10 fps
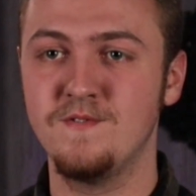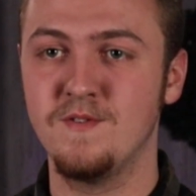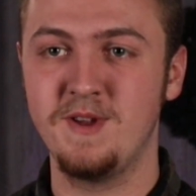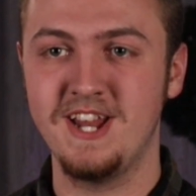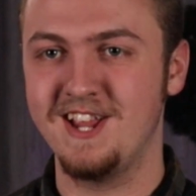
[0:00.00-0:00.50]

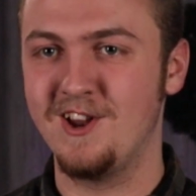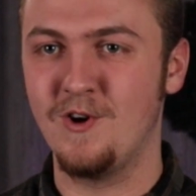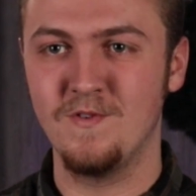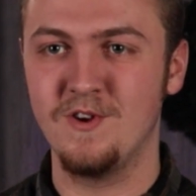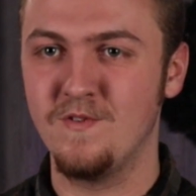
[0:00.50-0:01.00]
repeating it
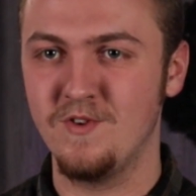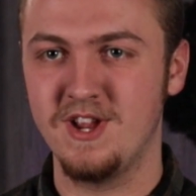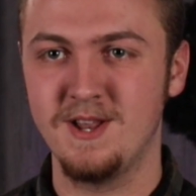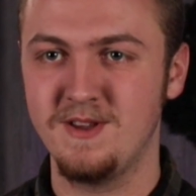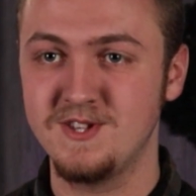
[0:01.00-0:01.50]
over and over
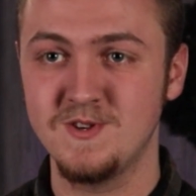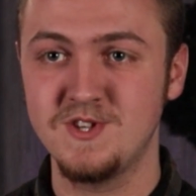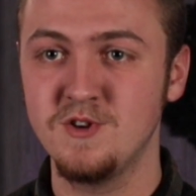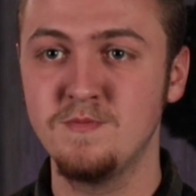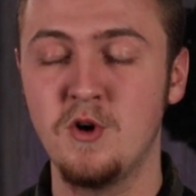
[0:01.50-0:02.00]
again, because there's
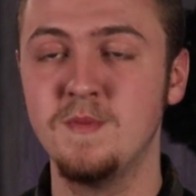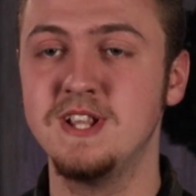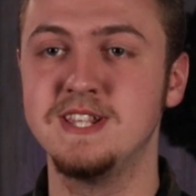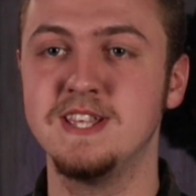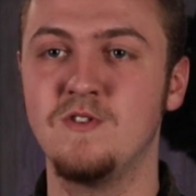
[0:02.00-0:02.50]
still
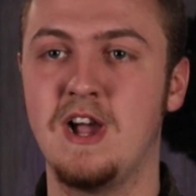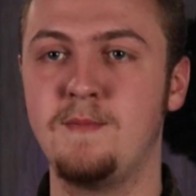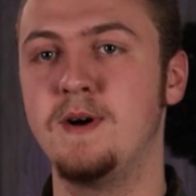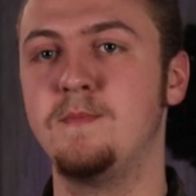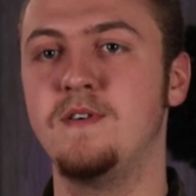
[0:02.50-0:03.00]
moments that
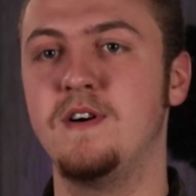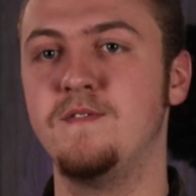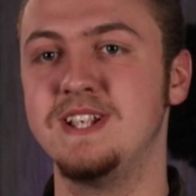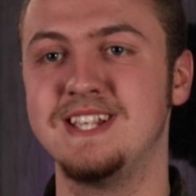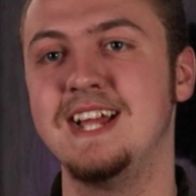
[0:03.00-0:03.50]
crop up of
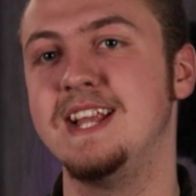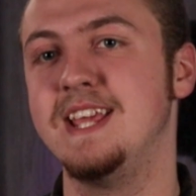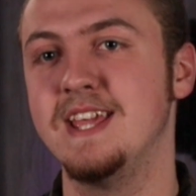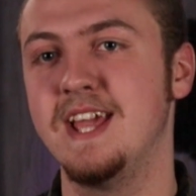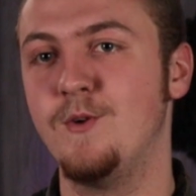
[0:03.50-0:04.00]

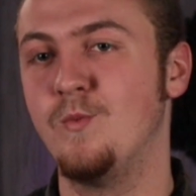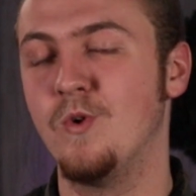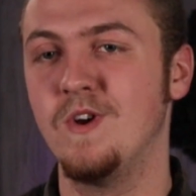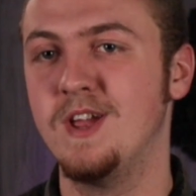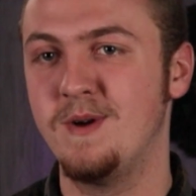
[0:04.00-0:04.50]
anxiety and
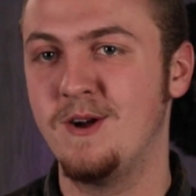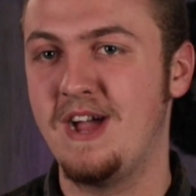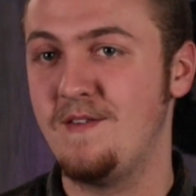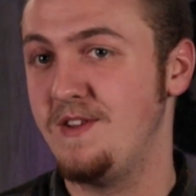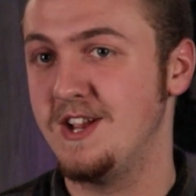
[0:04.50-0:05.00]
worry about
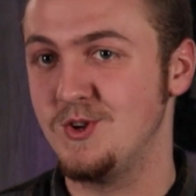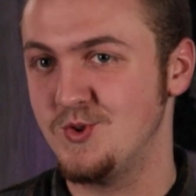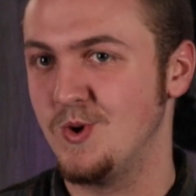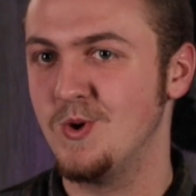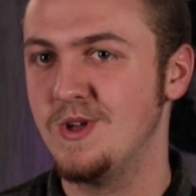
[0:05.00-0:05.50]
having
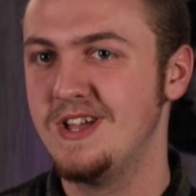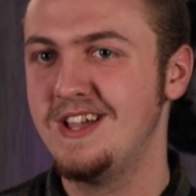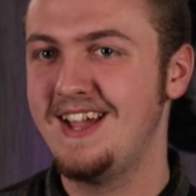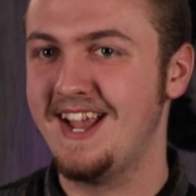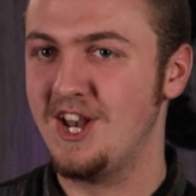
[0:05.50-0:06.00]
control
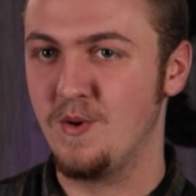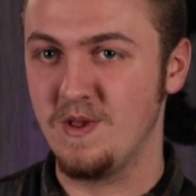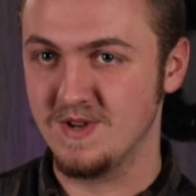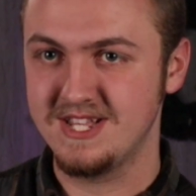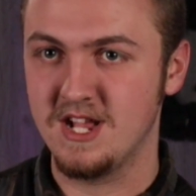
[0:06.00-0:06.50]
and
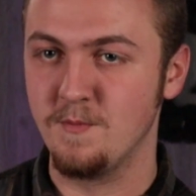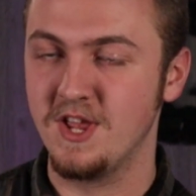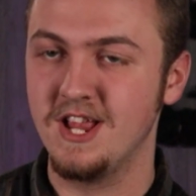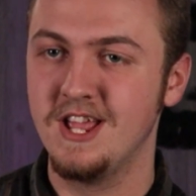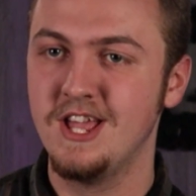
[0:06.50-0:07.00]
knowing what's coming.